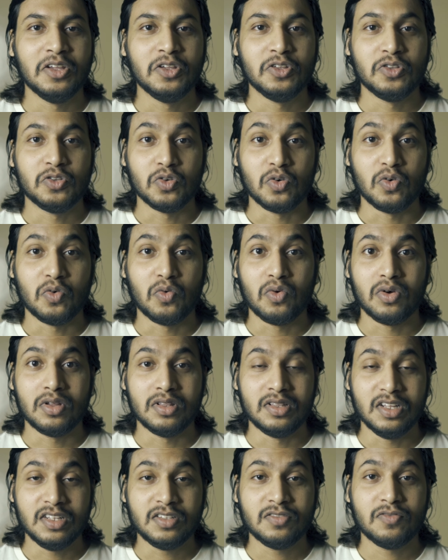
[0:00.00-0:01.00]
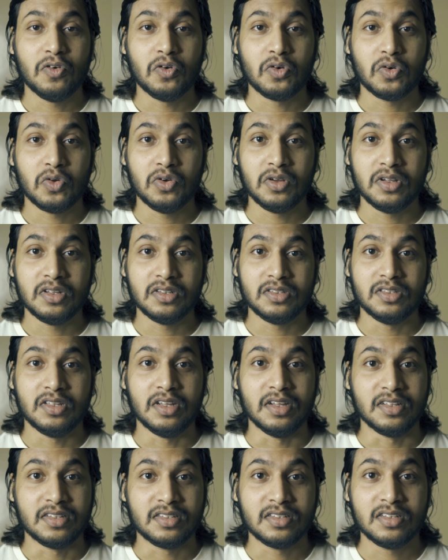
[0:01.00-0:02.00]
So this photo is
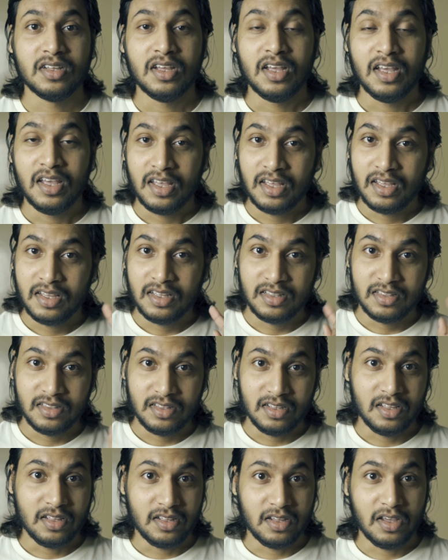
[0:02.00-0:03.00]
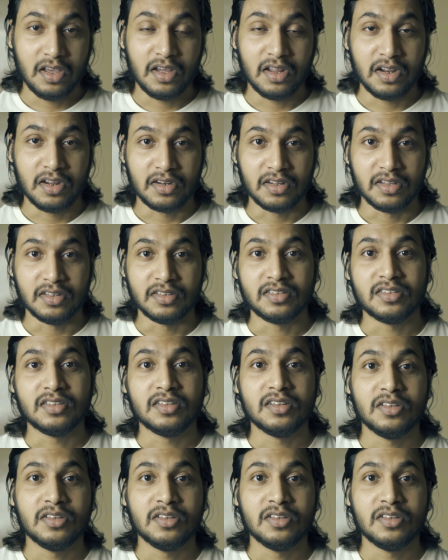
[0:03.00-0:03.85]
this. Here it is.